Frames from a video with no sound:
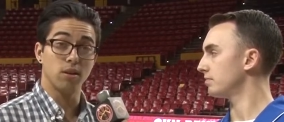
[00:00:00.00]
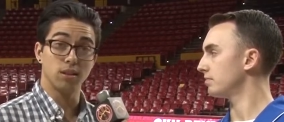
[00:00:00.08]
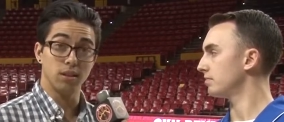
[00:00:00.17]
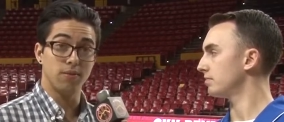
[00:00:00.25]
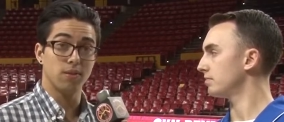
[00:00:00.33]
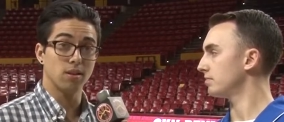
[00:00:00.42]
Speaker 1: on
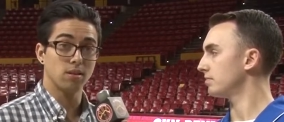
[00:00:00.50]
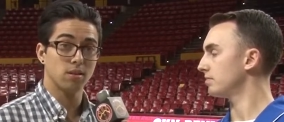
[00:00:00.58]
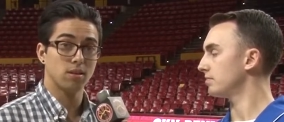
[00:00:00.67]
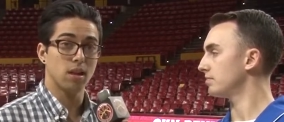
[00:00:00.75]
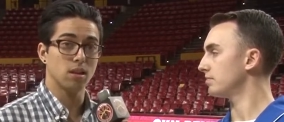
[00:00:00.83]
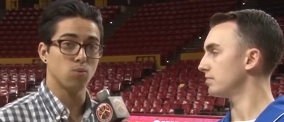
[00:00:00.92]

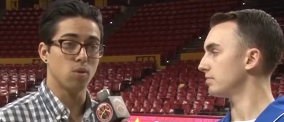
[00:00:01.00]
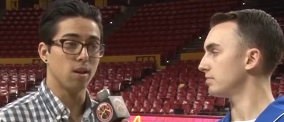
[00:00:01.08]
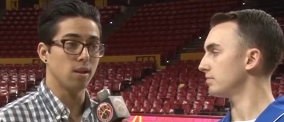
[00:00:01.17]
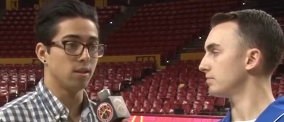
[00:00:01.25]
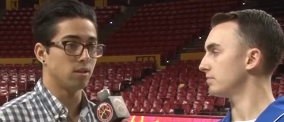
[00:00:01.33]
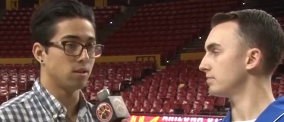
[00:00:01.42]
defense as
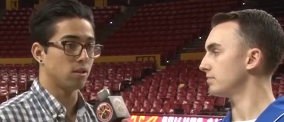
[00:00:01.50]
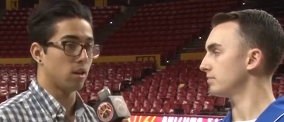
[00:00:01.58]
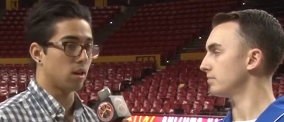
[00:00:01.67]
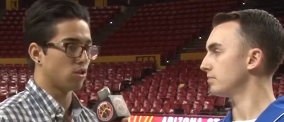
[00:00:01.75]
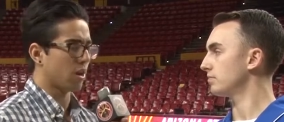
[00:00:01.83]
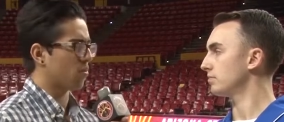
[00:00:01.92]
well as
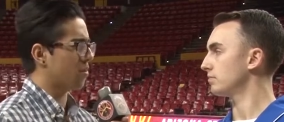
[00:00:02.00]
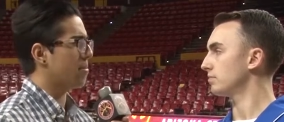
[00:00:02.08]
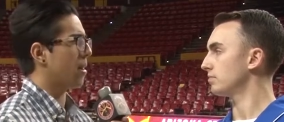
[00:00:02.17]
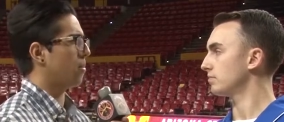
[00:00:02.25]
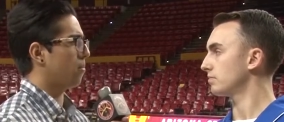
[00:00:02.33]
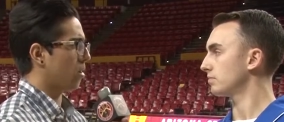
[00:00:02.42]
uh, try to
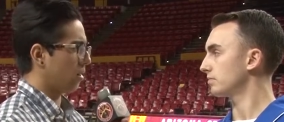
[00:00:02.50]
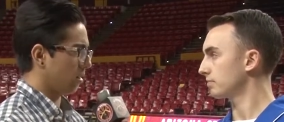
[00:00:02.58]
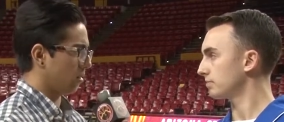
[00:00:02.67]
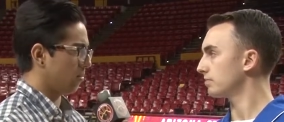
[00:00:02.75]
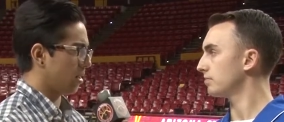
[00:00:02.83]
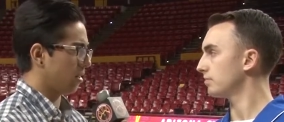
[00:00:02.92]
rebound the ball a
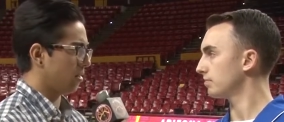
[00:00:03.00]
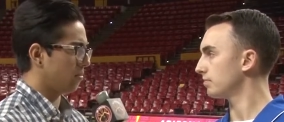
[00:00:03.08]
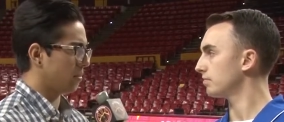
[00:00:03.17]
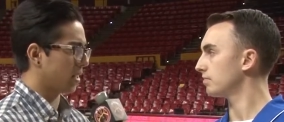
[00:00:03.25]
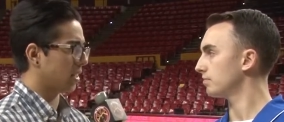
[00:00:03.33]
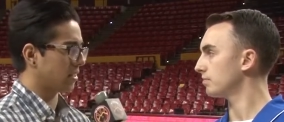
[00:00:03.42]
little better
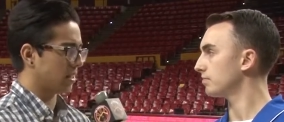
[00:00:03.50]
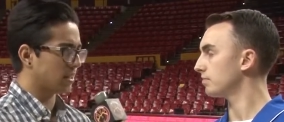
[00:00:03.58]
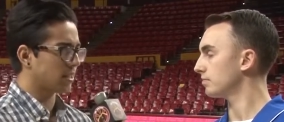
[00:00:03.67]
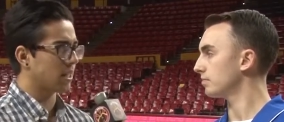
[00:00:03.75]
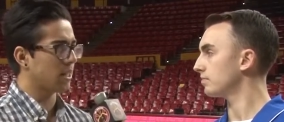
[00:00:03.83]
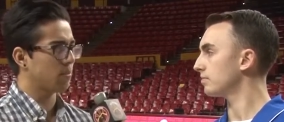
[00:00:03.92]
because this
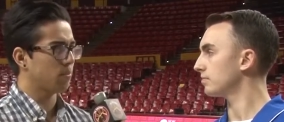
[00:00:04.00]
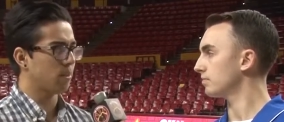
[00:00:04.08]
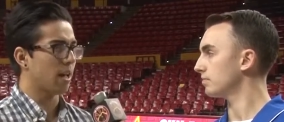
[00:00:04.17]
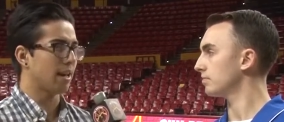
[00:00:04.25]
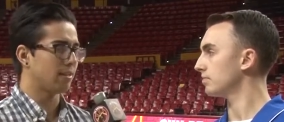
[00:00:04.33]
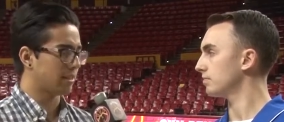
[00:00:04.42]
team,
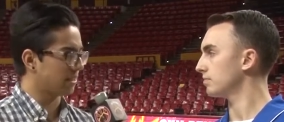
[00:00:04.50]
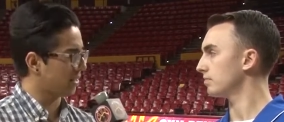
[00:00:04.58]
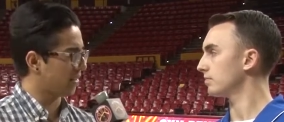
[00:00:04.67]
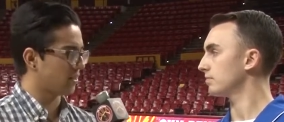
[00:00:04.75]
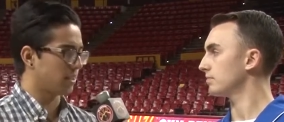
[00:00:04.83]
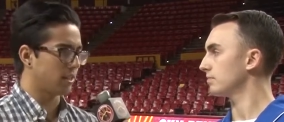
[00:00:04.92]
as
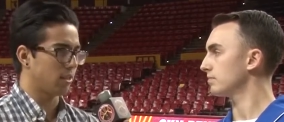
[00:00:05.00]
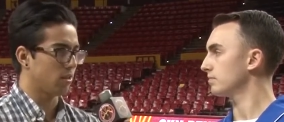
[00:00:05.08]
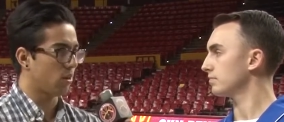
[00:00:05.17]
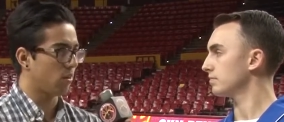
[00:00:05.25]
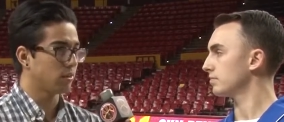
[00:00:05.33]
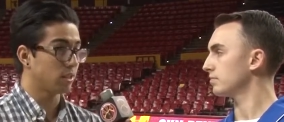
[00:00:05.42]
they've seen
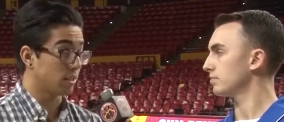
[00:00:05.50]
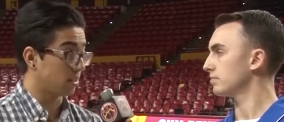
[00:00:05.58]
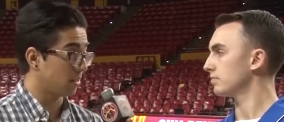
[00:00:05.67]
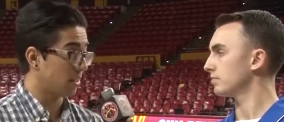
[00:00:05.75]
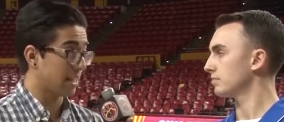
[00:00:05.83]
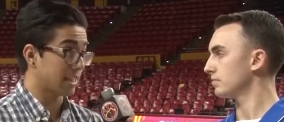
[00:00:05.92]
all
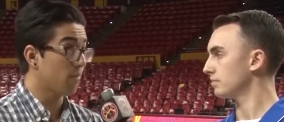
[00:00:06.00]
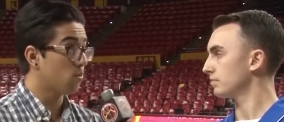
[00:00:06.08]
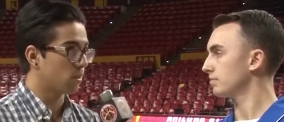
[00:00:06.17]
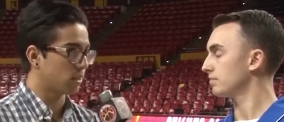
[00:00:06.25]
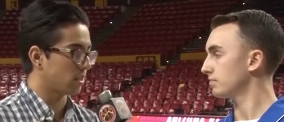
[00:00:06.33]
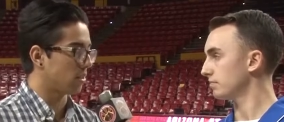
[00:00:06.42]
season, as
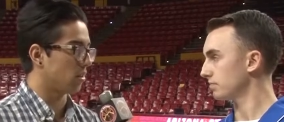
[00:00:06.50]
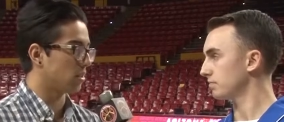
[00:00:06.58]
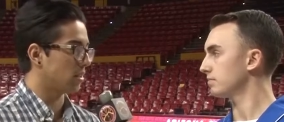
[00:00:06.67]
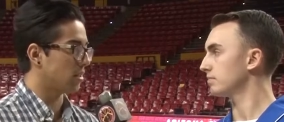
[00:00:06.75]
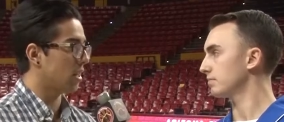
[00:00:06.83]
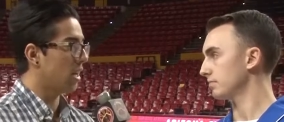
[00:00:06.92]
everyone has seen all
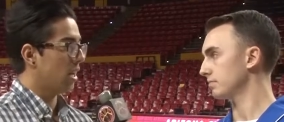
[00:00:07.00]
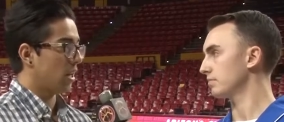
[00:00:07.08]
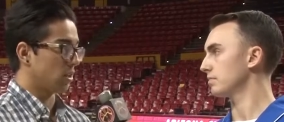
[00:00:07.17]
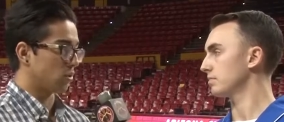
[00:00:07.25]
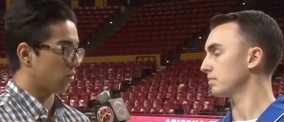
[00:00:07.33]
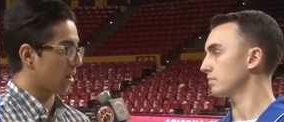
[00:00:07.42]
season,
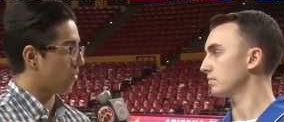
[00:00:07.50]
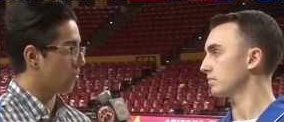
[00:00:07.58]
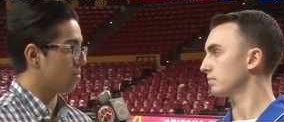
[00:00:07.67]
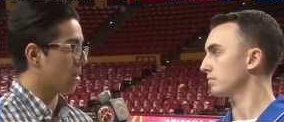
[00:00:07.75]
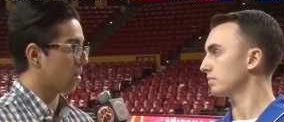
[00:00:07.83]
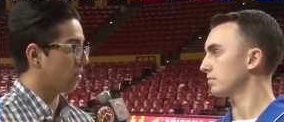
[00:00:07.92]
is great at
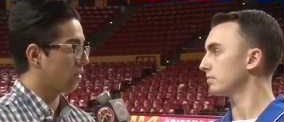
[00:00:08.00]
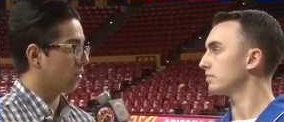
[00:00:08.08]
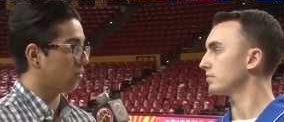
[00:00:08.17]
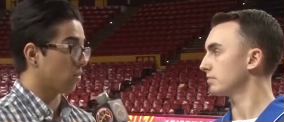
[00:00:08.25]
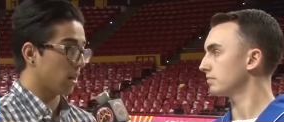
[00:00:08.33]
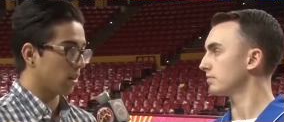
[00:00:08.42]
rebounding,
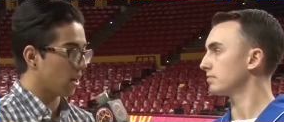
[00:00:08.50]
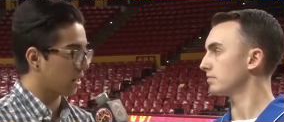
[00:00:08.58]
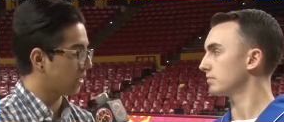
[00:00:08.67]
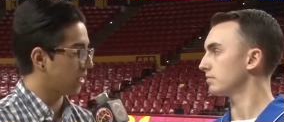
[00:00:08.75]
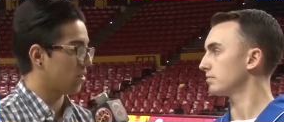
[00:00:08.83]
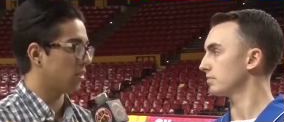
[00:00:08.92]
great at
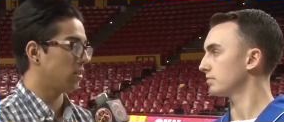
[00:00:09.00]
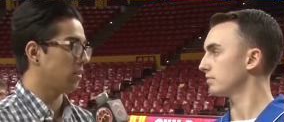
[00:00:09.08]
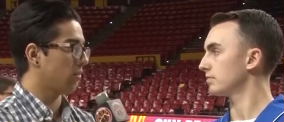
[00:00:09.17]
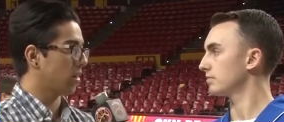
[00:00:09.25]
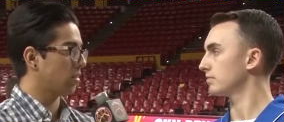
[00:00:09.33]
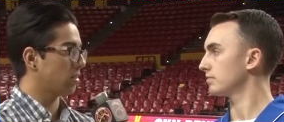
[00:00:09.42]
locking down on
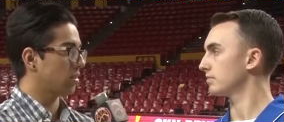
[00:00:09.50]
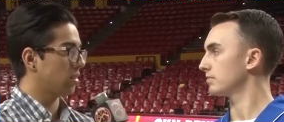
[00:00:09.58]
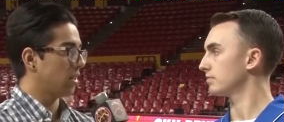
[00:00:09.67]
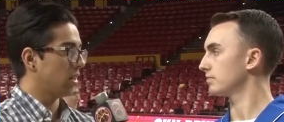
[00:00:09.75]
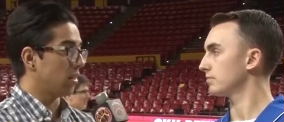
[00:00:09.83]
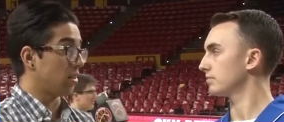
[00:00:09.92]
defense.
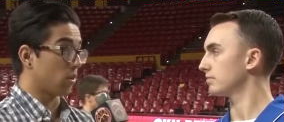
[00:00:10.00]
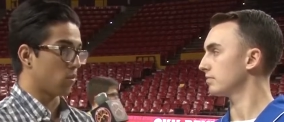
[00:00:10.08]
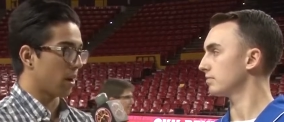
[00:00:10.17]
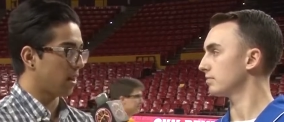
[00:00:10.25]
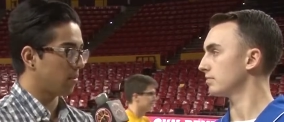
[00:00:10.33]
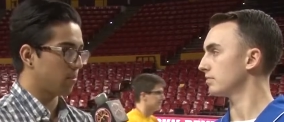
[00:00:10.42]
They're
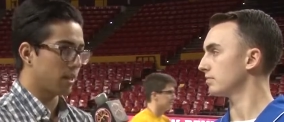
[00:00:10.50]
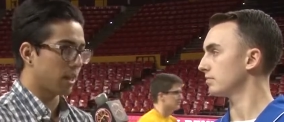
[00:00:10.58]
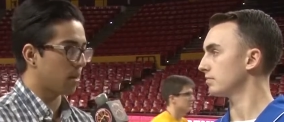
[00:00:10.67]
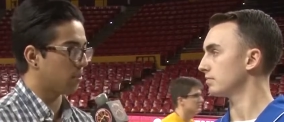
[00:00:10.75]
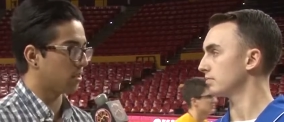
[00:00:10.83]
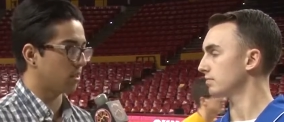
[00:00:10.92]
great at being
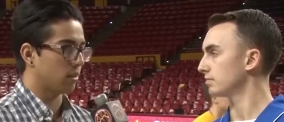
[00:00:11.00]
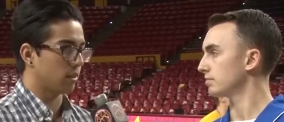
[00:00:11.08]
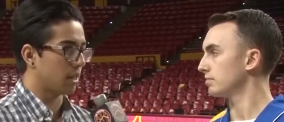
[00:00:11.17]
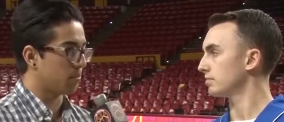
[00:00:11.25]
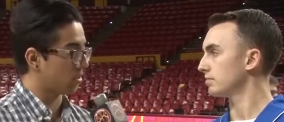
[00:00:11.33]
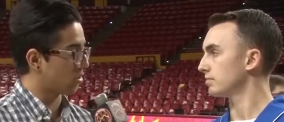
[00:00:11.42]
able to keep the